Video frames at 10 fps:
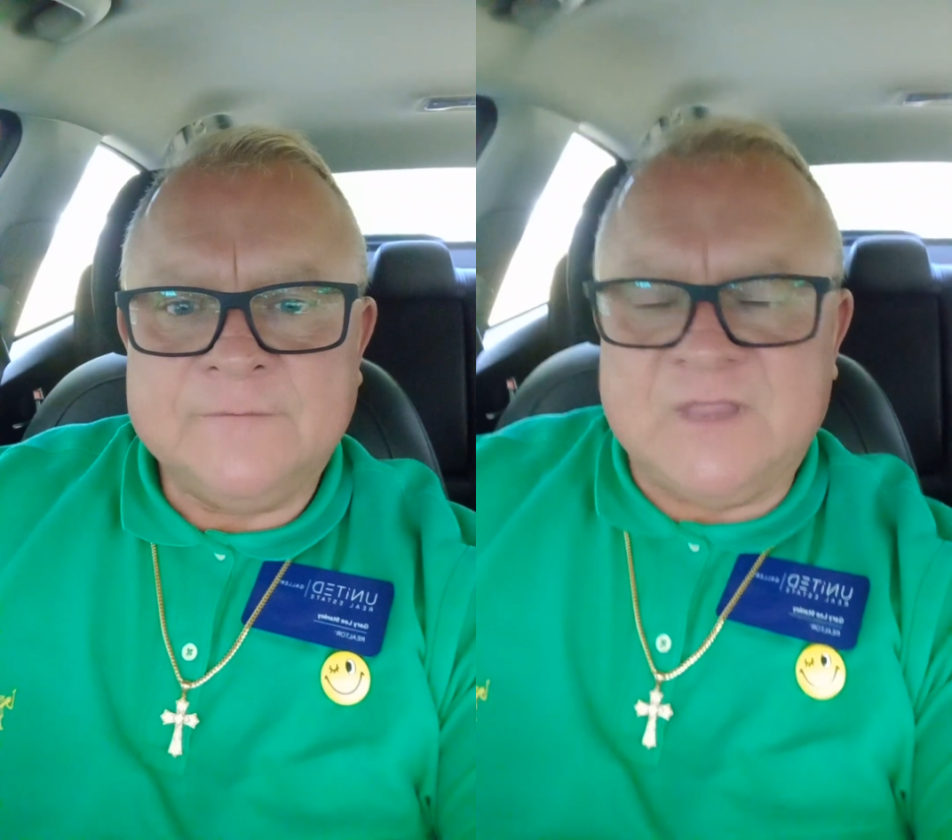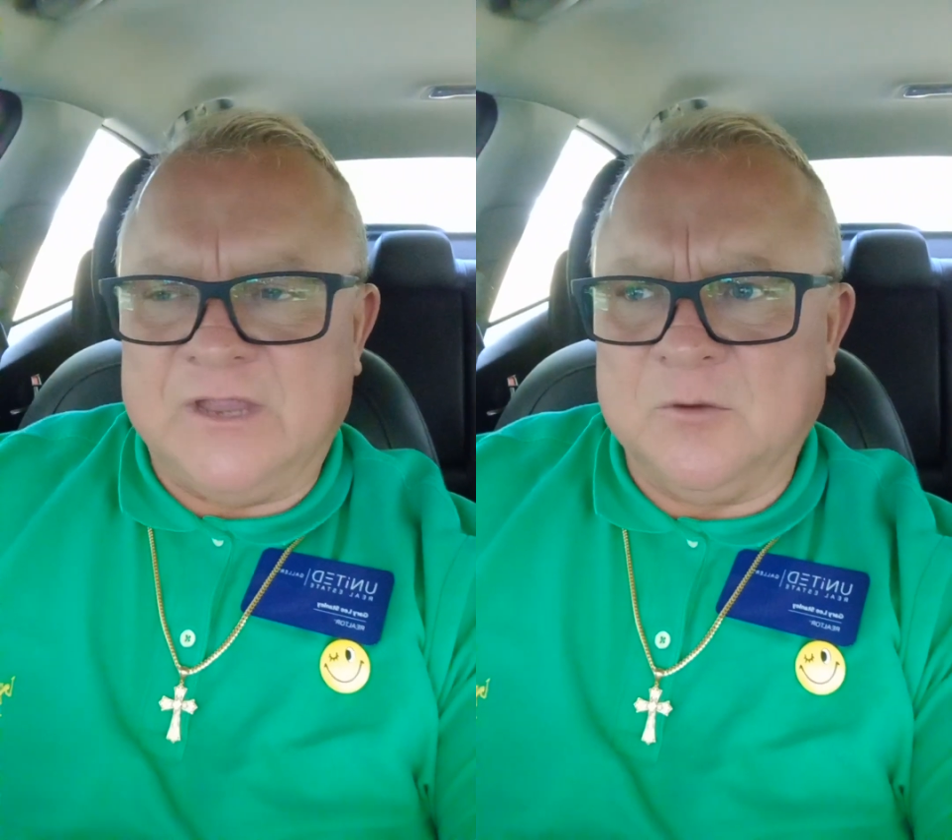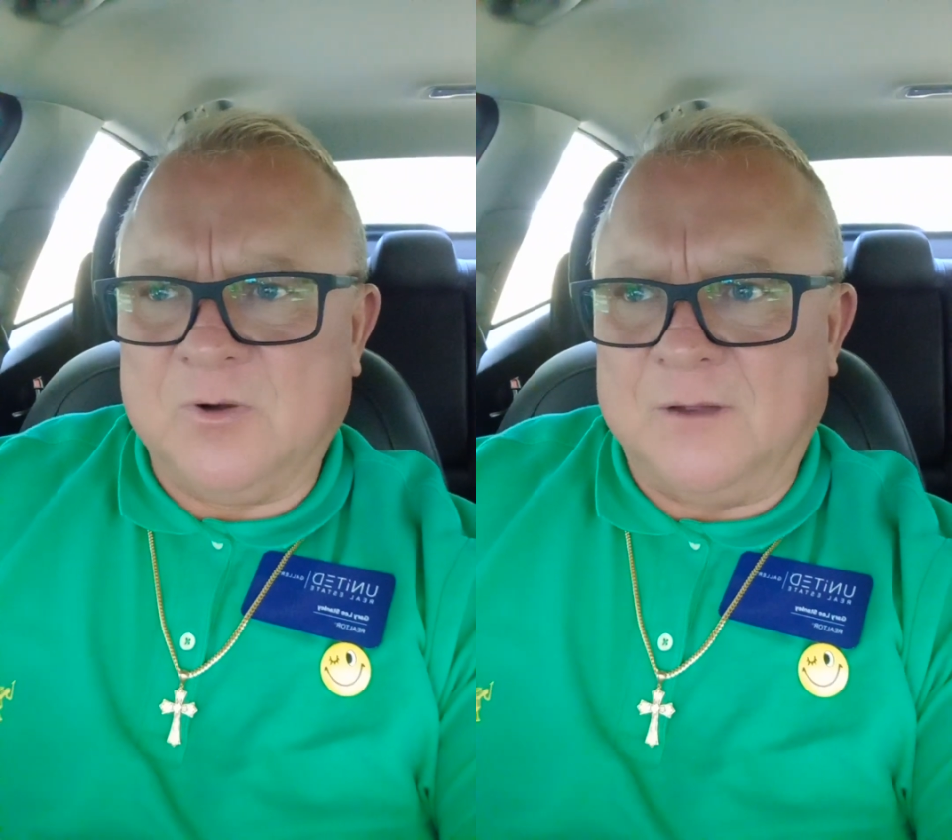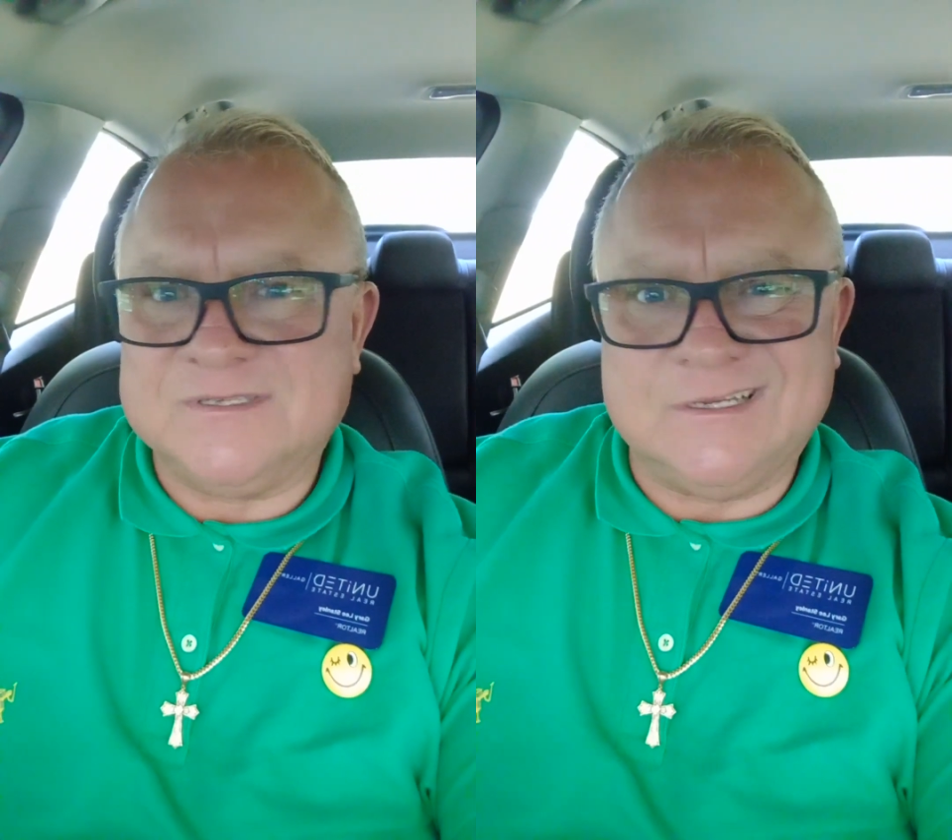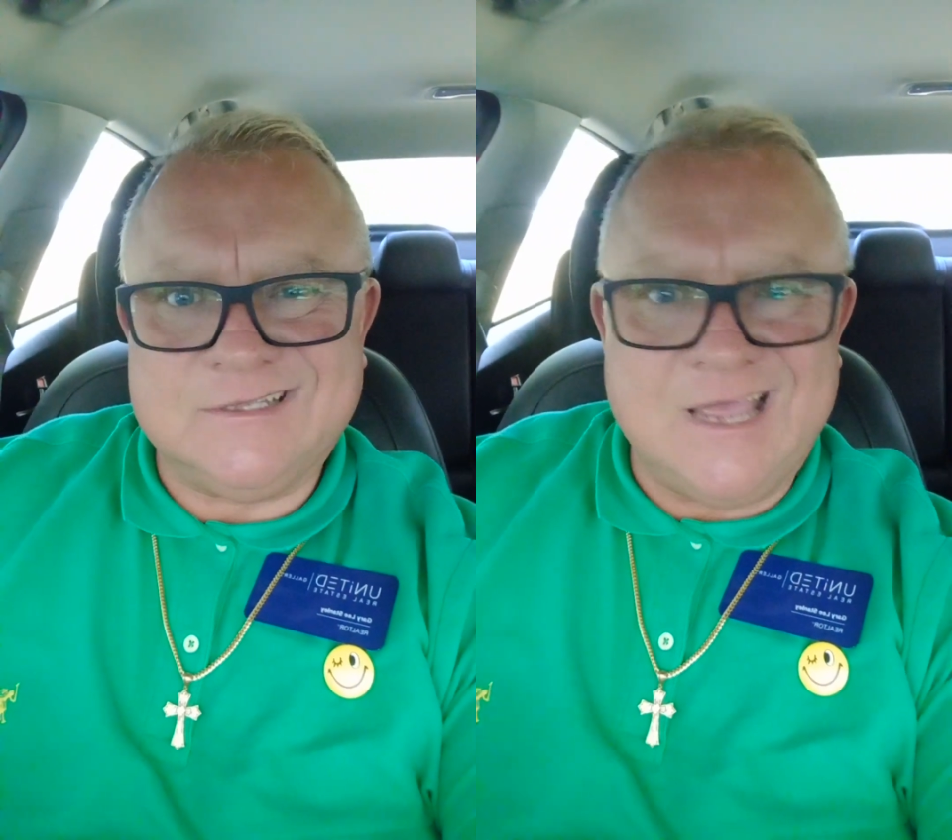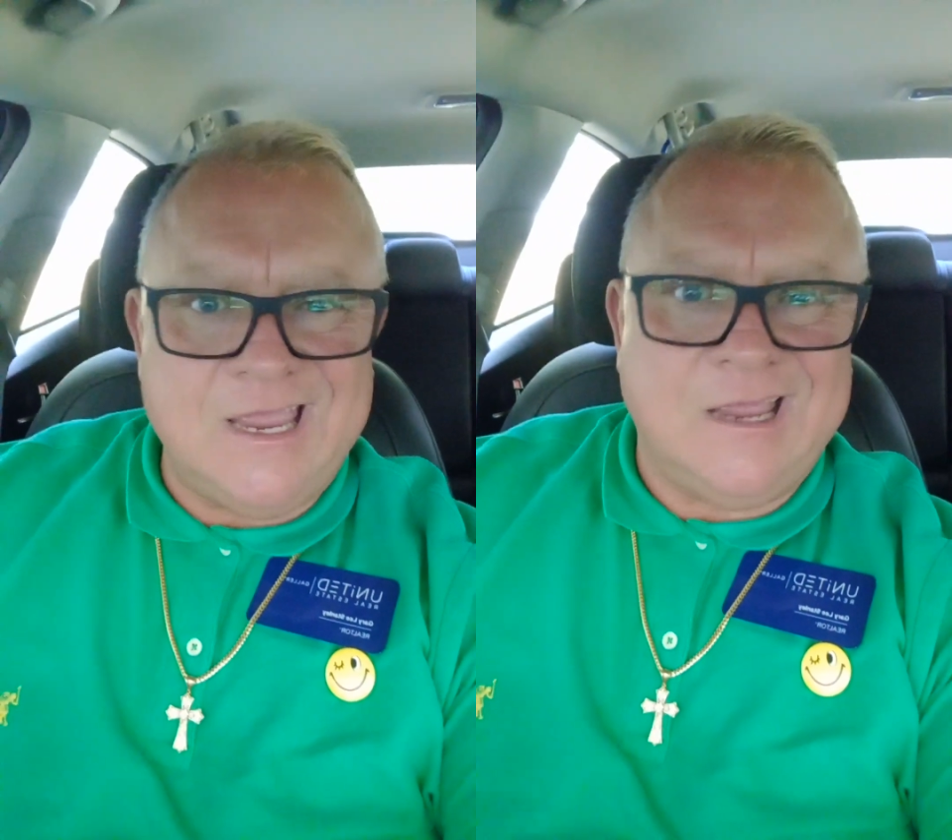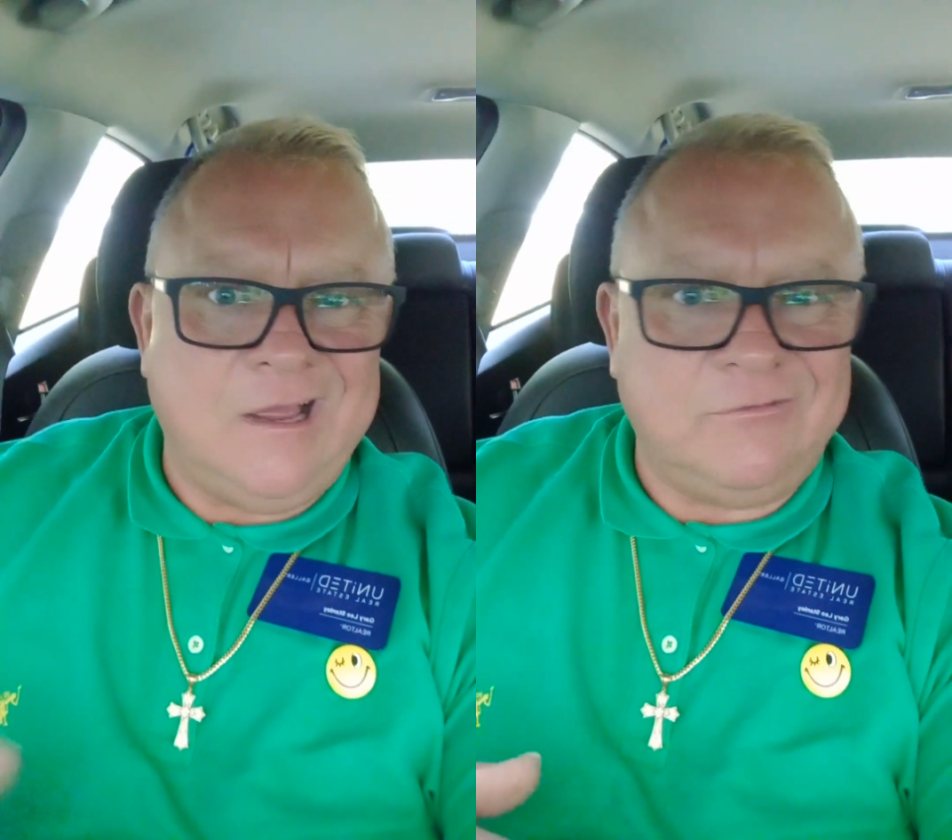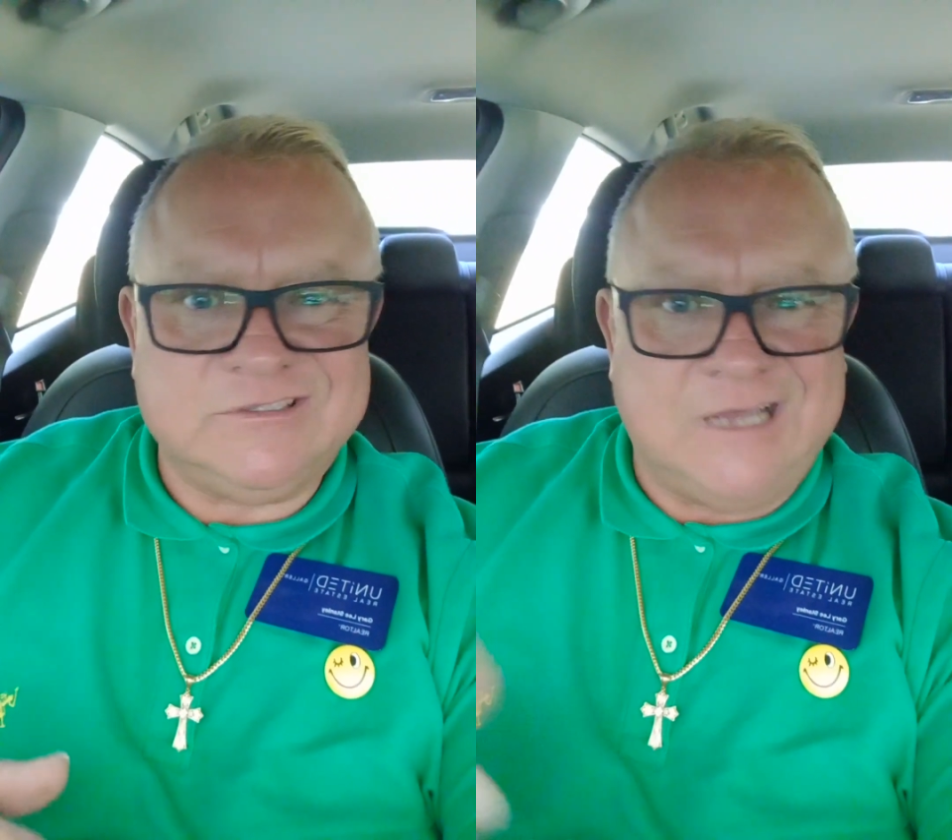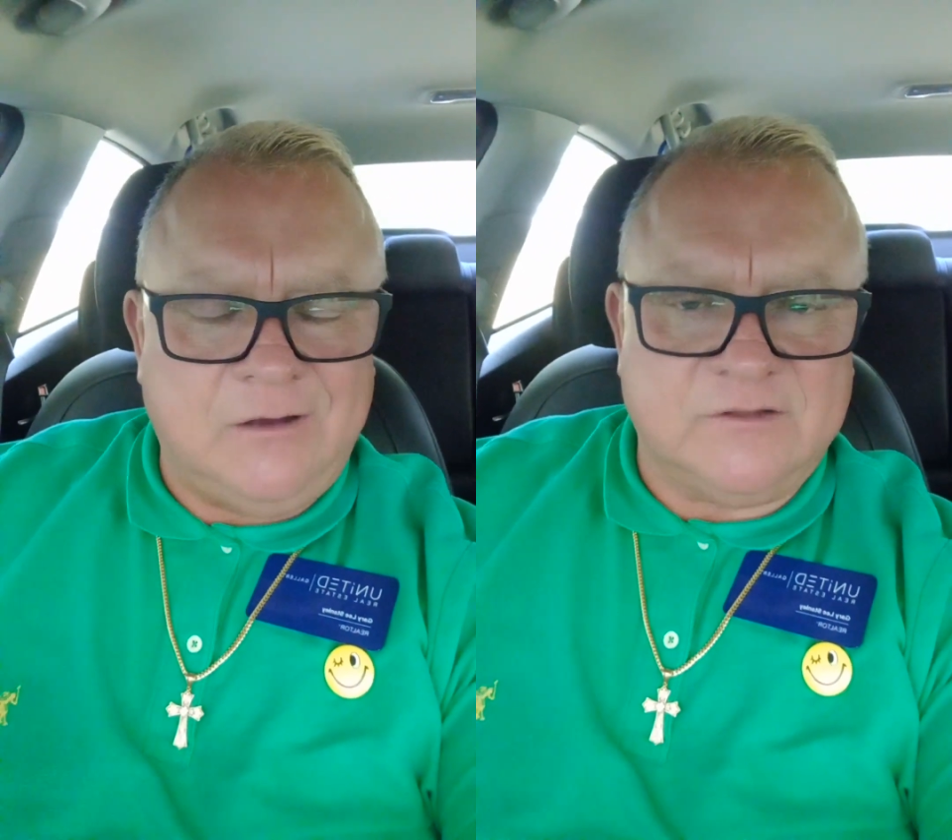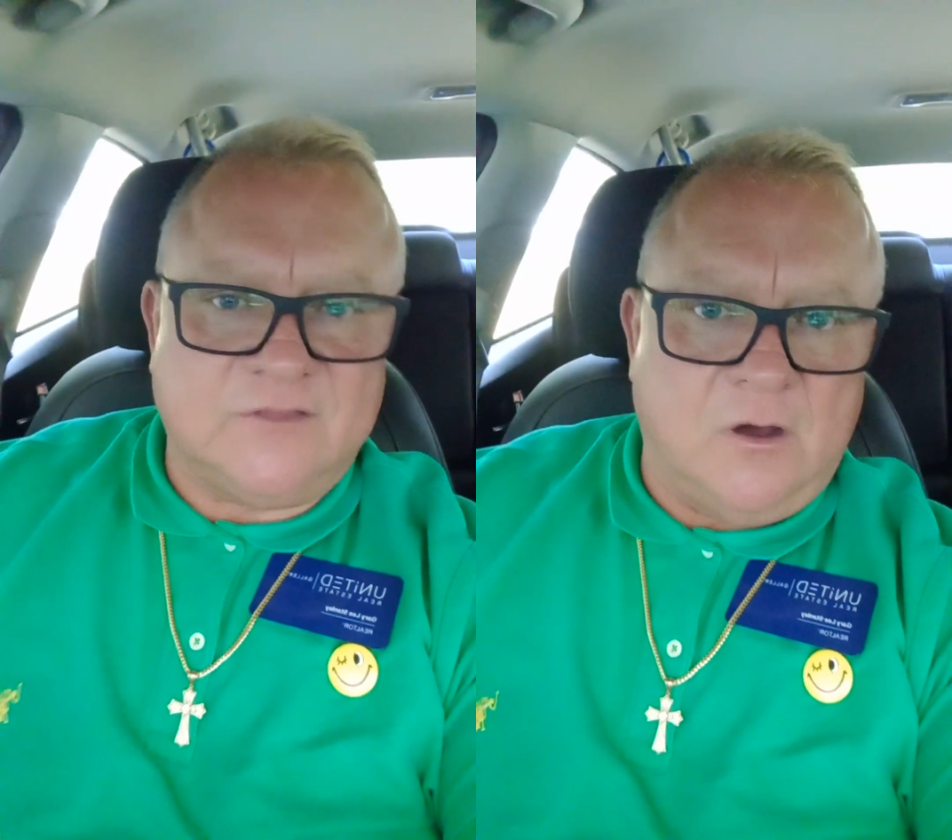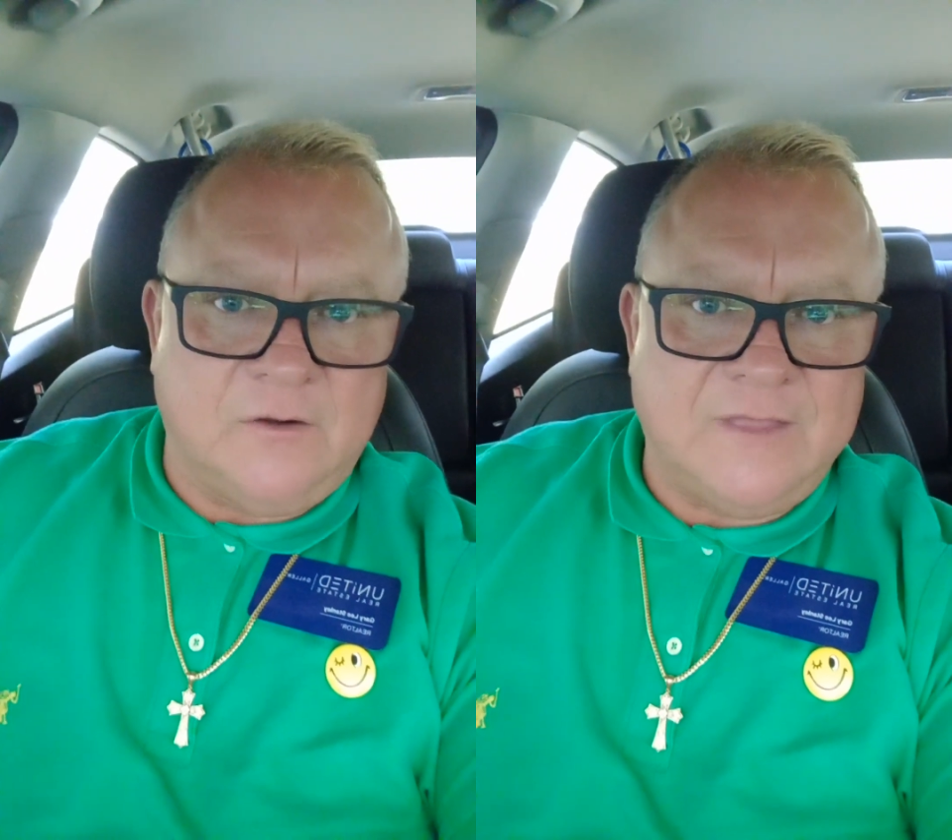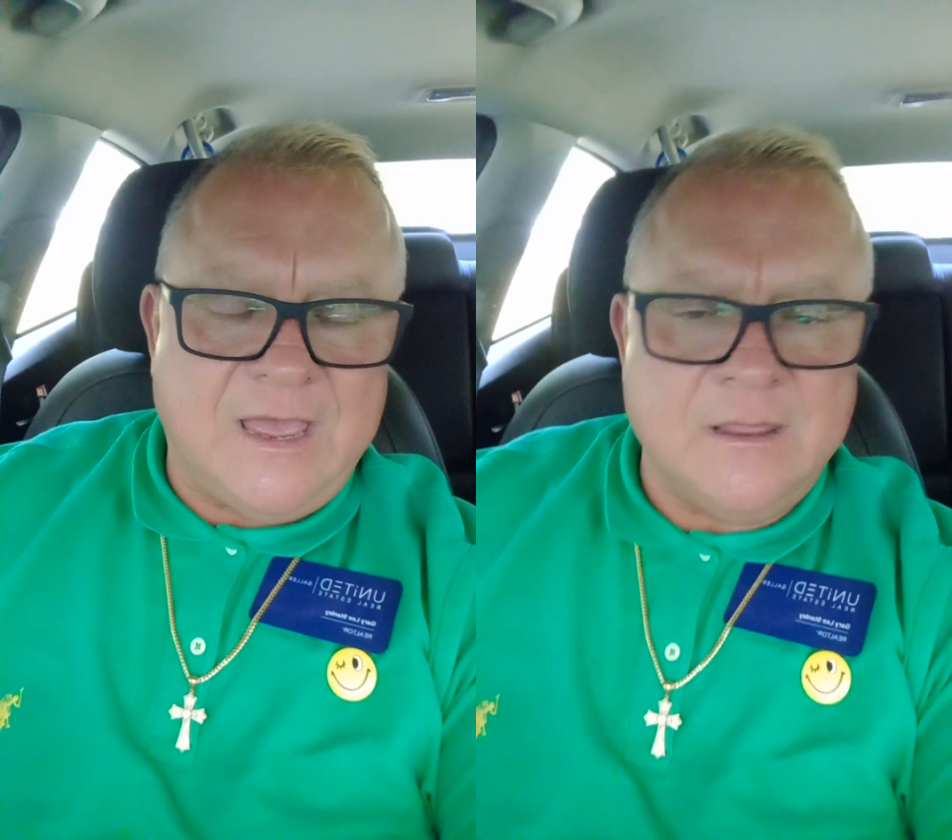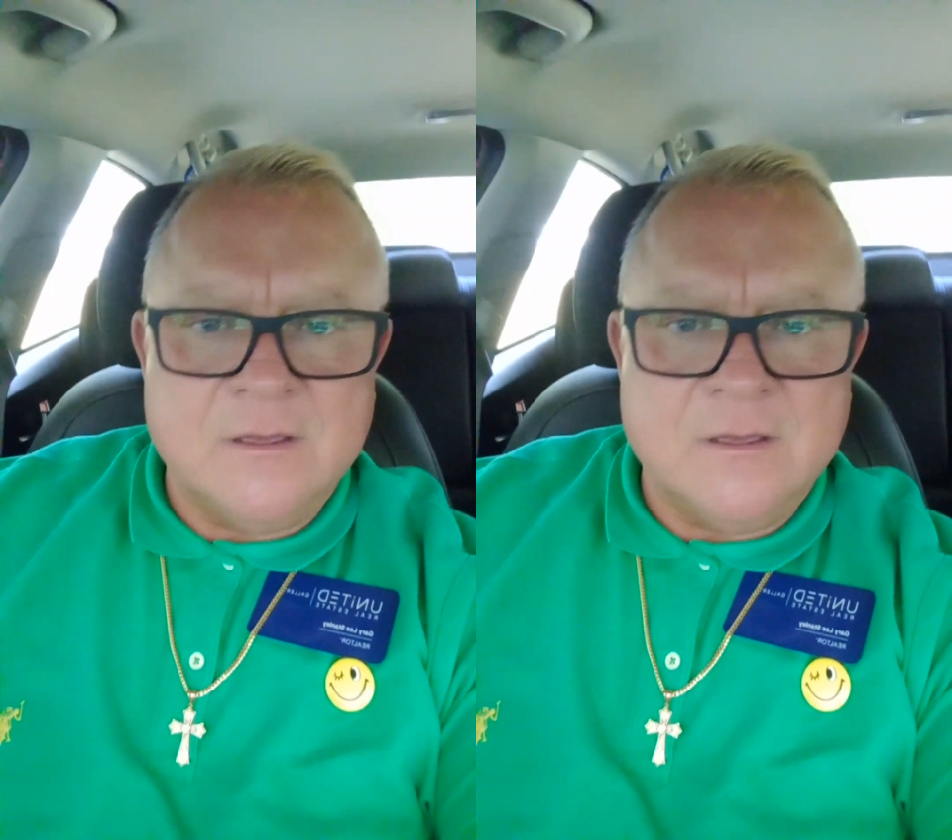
that you'll probably say, dang, I wish I would have thought of that.